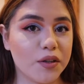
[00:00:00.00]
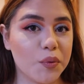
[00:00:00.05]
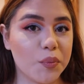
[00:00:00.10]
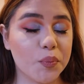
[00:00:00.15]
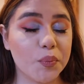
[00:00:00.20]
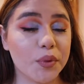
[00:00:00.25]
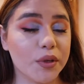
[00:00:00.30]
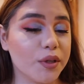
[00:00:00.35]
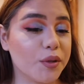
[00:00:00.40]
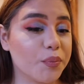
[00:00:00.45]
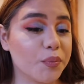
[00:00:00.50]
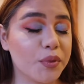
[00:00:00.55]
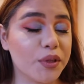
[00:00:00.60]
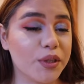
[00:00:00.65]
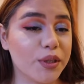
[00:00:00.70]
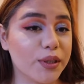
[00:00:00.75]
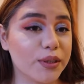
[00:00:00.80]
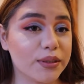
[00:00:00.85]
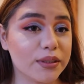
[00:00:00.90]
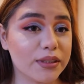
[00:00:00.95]
But
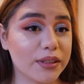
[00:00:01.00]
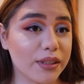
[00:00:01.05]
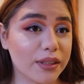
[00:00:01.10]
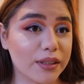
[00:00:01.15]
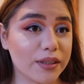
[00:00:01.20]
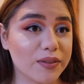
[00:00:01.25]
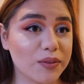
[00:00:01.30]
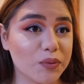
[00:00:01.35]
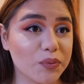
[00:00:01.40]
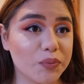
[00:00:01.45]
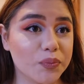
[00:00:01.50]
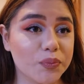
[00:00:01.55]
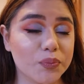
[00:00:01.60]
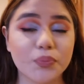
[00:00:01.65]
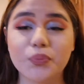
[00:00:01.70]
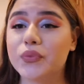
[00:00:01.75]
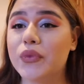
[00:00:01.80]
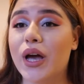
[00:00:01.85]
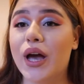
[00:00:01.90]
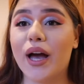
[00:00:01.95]
PSA,
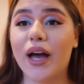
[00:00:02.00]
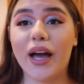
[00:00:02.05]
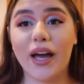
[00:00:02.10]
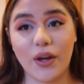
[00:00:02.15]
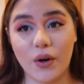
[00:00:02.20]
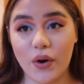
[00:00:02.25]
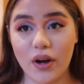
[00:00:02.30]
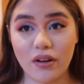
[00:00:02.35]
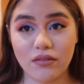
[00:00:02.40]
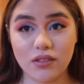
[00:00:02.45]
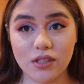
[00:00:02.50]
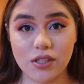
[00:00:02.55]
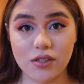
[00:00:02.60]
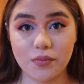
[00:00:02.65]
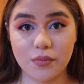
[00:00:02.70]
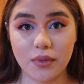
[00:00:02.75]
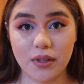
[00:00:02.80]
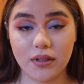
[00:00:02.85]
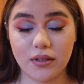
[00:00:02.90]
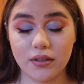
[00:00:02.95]
I don't have a gym
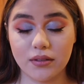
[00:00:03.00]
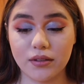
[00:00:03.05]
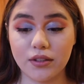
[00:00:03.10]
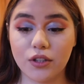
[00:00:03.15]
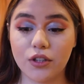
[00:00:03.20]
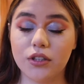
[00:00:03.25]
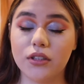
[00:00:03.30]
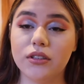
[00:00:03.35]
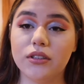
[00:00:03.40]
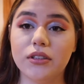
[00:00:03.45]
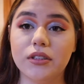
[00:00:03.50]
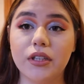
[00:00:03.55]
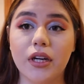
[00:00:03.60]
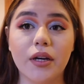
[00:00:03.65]
bag currently.